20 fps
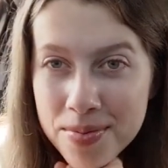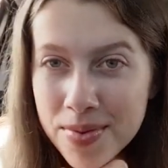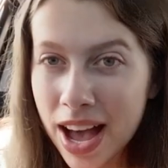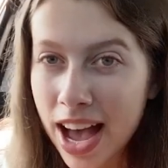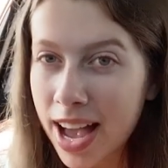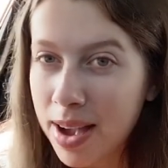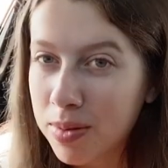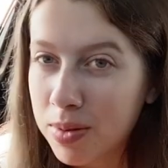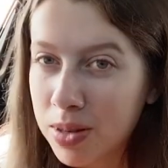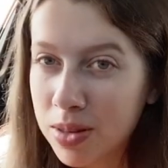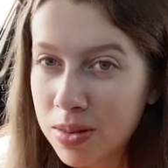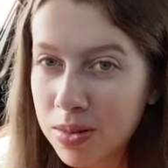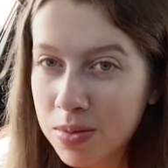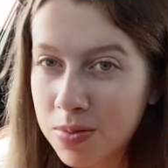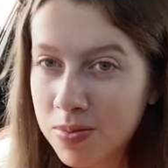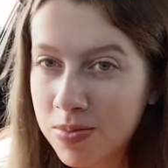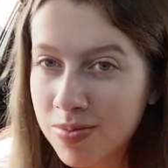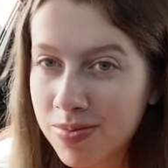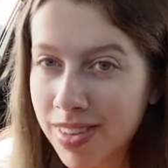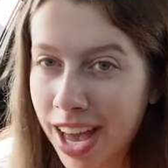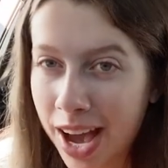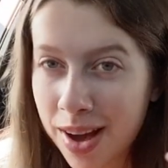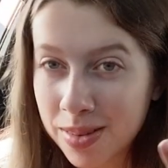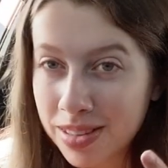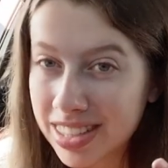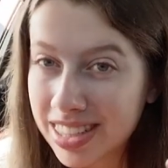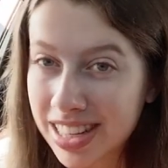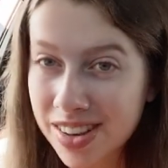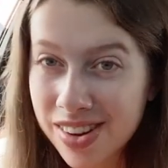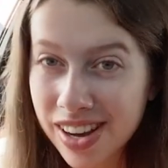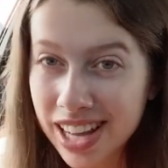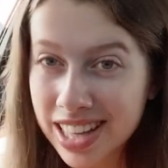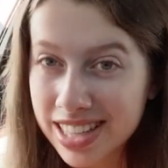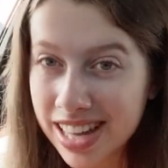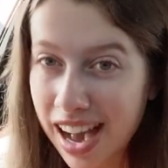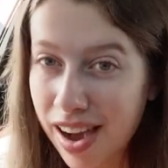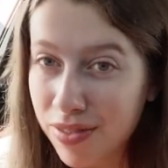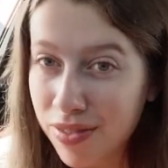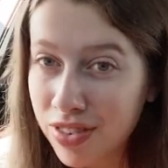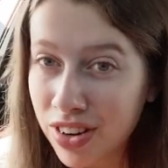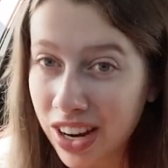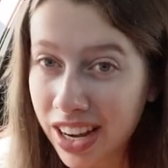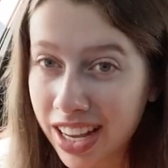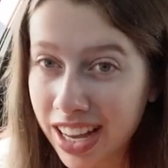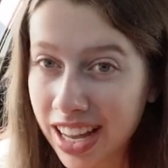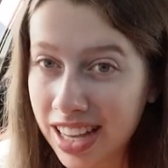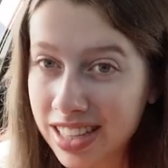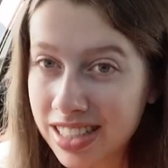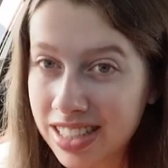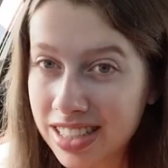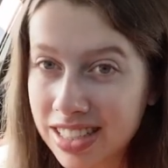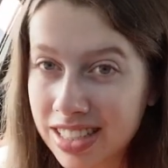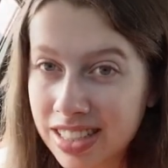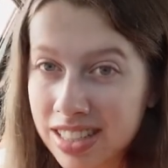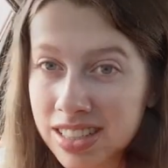I will see you guys after, I guess.